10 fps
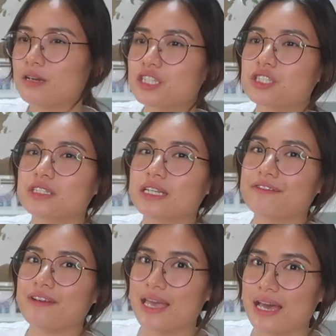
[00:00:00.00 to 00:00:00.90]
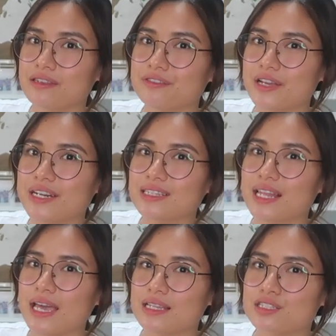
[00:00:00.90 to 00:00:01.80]
I'm not sure if I had the fairy
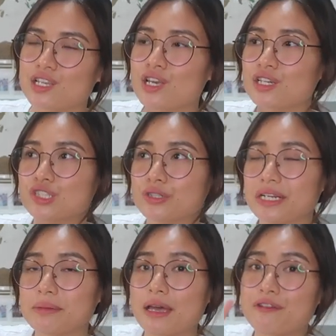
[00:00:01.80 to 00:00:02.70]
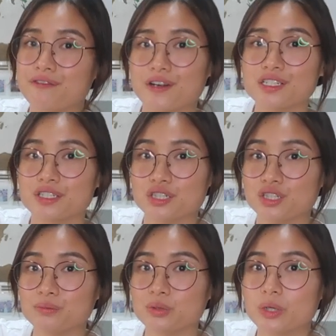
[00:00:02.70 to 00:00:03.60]
lights during my first
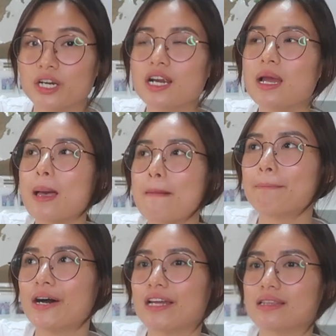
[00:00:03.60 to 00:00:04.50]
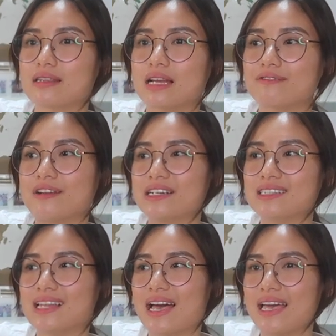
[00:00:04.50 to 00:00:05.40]
room tour, but that
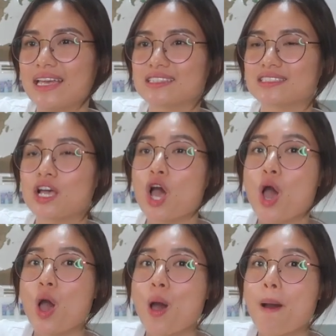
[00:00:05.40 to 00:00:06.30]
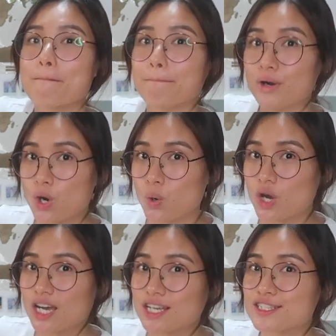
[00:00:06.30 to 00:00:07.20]
fairy lights
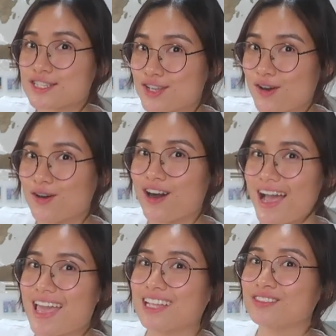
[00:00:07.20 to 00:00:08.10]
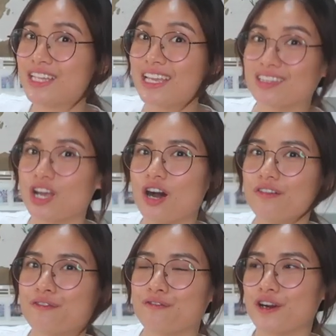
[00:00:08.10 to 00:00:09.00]
broke, so I had to take it
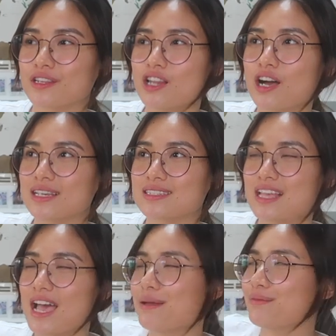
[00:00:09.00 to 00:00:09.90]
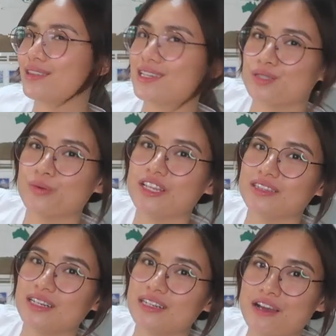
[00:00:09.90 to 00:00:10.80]
off. For the longest time, this
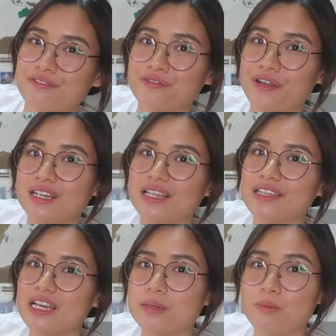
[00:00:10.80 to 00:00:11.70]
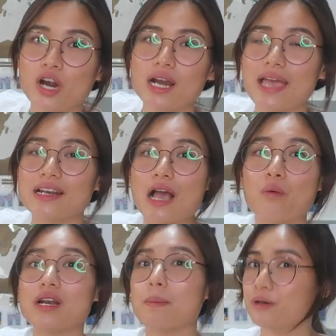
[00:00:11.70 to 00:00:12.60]
one didn't have a fairy light anymore, and
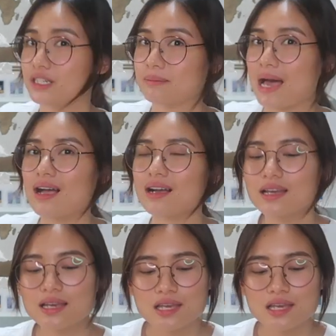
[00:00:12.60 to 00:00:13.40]
I want to put it back.